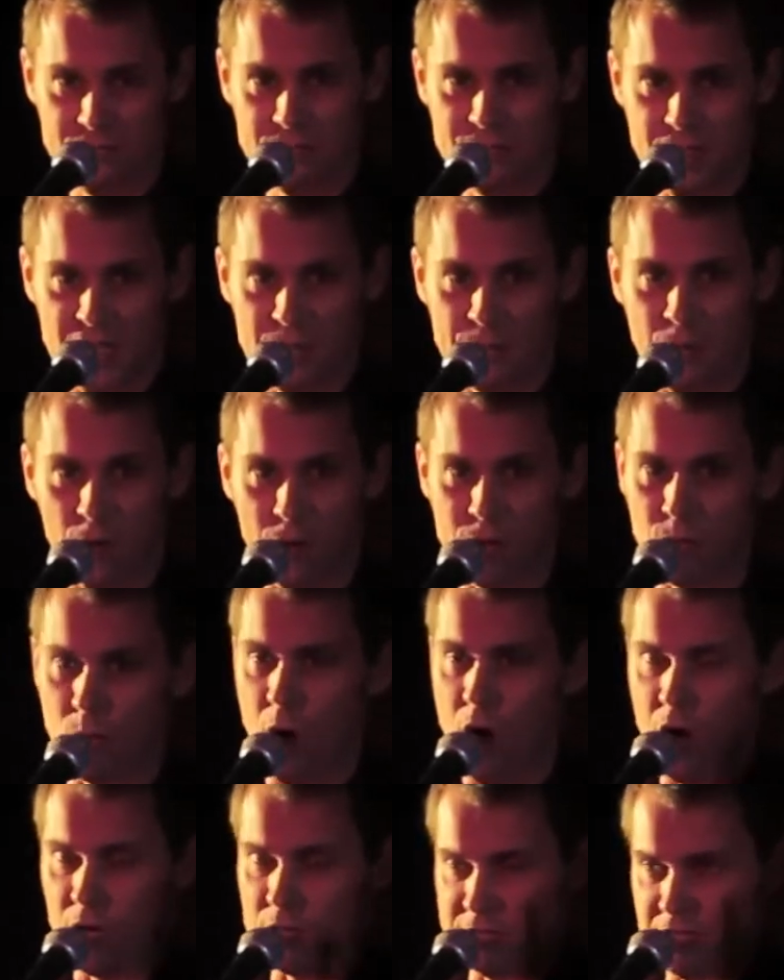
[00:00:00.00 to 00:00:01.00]
in the park, we
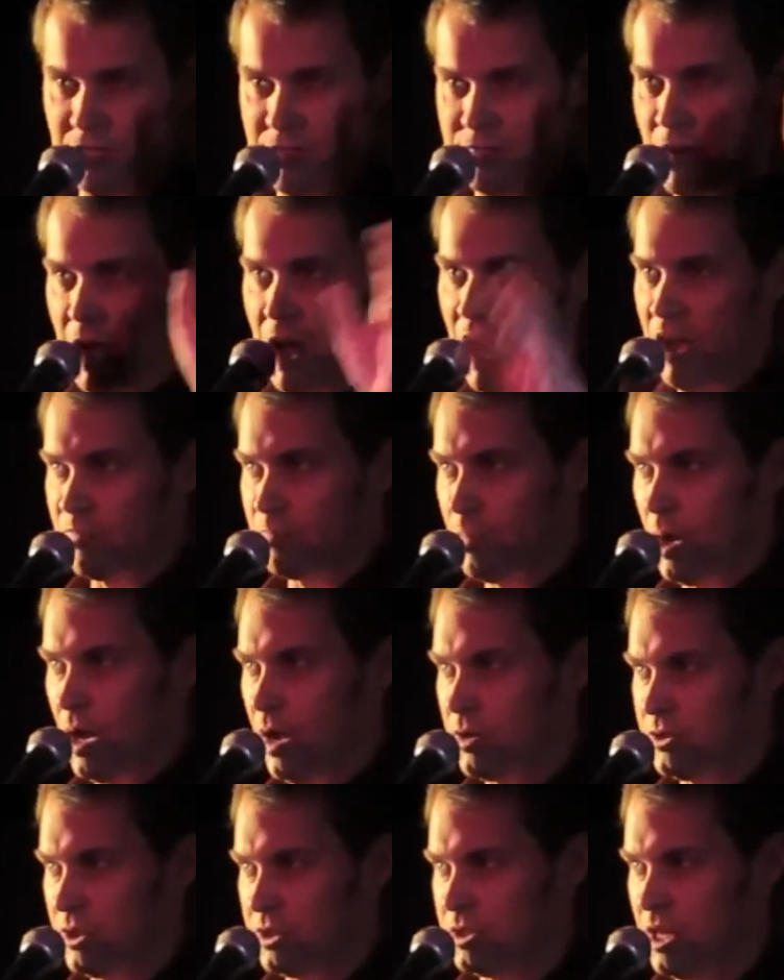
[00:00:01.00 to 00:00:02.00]
walk like the 5
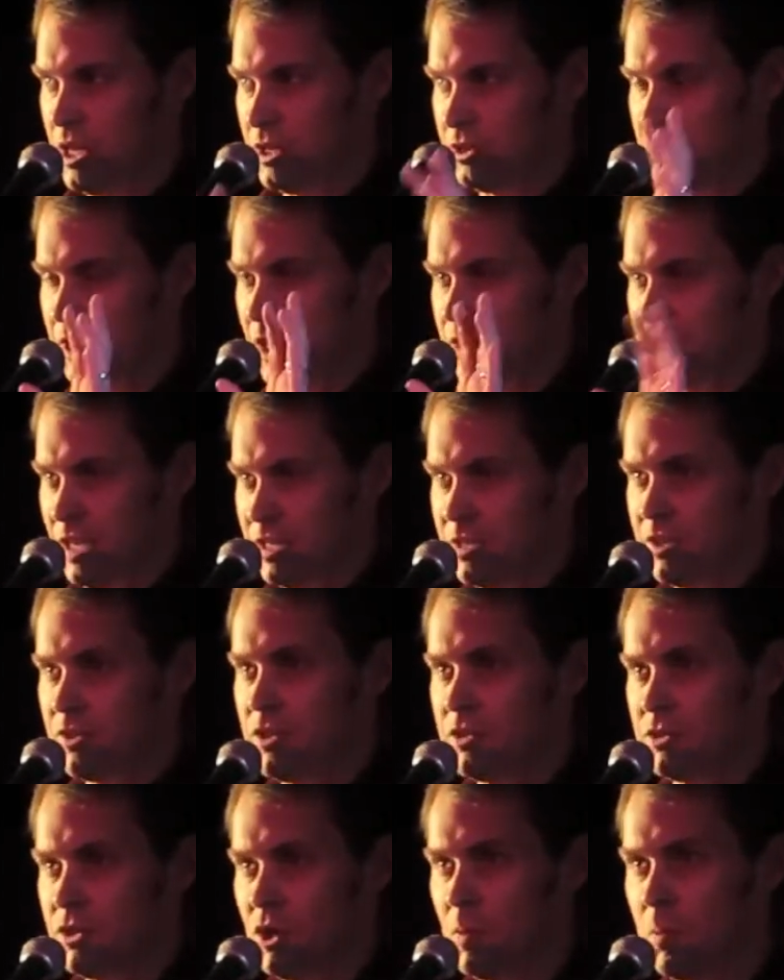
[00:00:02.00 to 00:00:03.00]
miles it takes to get into the
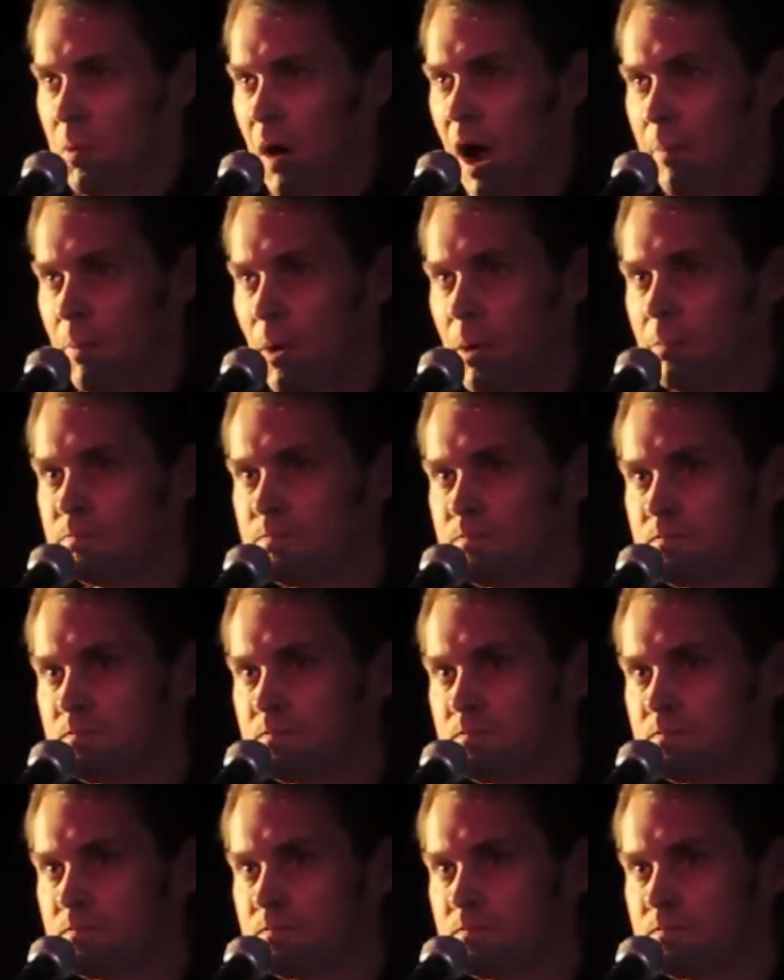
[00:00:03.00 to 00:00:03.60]
zoo proper.